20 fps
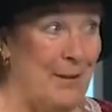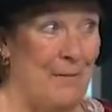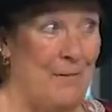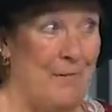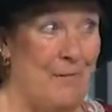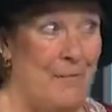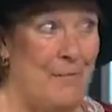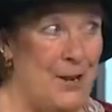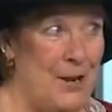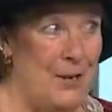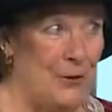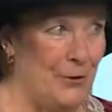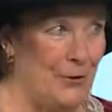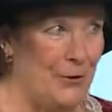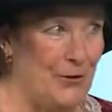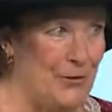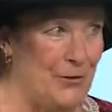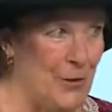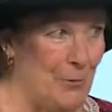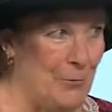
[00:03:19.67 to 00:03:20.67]

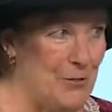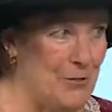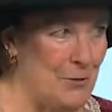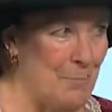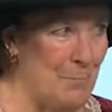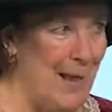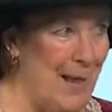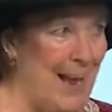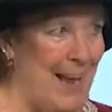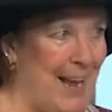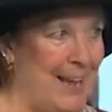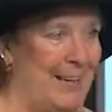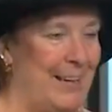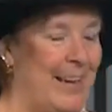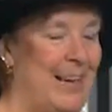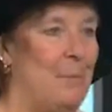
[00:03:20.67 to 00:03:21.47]
fears known to man.